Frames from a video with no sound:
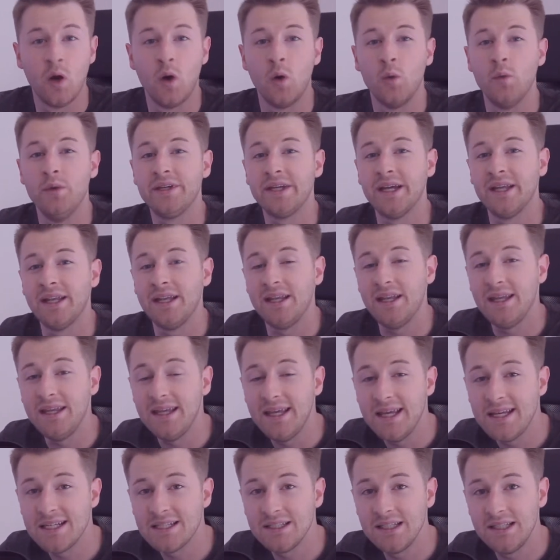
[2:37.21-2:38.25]
we can
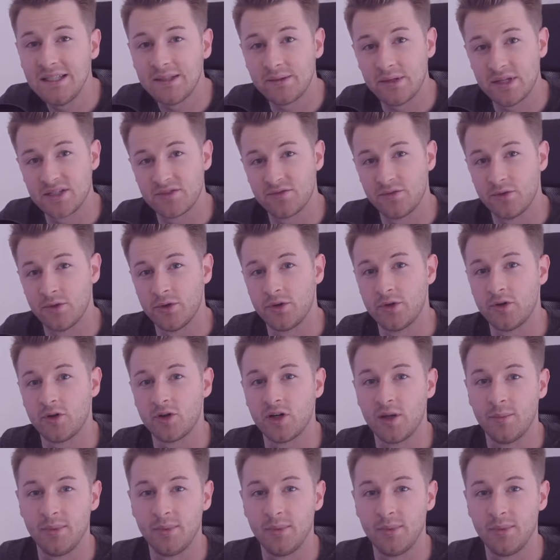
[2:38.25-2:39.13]
easily transfer our